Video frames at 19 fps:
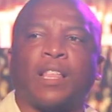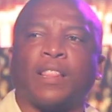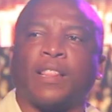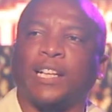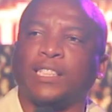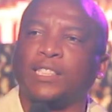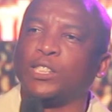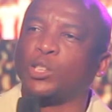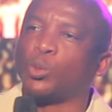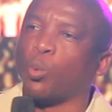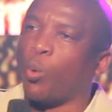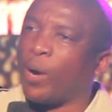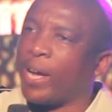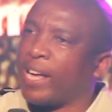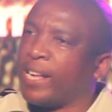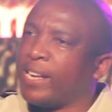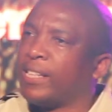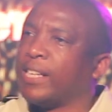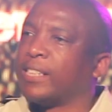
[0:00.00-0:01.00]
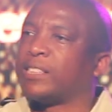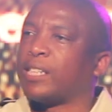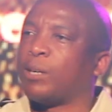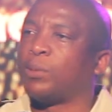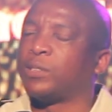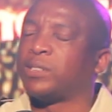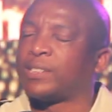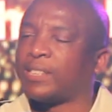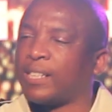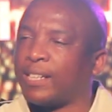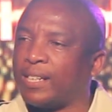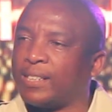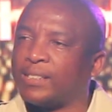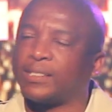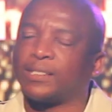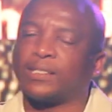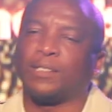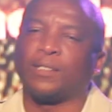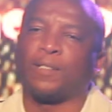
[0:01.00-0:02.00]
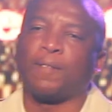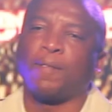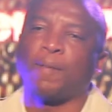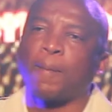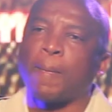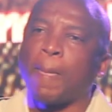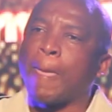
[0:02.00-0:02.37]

That is when the trouble starts.